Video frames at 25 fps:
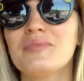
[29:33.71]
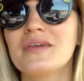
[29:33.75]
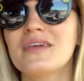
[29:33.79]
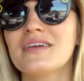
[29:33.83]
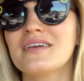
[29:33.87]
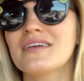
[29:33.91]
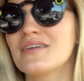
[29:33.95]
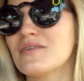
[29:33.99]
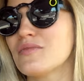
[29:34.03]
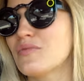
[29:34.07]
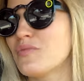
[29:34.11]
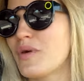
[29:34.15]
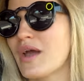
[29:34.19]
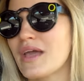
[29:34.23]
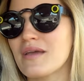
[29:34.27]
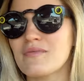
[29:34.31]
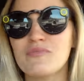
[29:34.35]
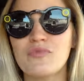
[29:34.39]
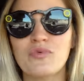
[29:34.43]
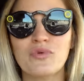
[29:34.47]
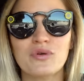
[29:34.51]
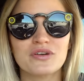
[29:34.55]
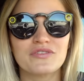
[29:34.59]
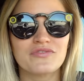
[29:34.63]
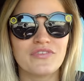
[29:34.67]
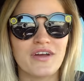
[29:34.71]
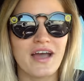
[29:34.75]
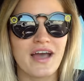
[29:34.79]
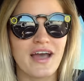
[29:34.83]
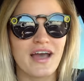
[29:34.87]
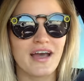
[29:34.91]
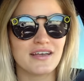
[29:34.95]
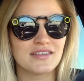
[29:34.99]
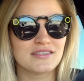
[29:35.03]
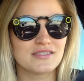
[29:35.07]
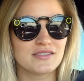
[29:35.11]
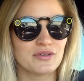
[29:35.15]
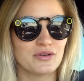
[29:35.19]
being way more of a
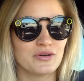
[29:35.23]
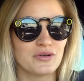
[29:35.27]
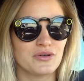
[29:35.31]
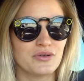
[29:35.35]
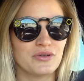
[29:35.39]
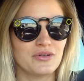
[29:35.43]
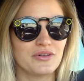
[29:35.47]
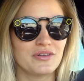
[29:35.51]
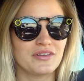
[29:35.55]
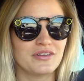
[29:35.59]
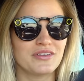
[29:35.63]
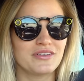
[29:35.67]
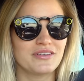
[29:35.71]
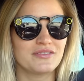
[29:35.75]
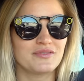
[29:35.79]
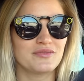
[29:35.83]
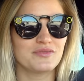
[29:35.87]
hassle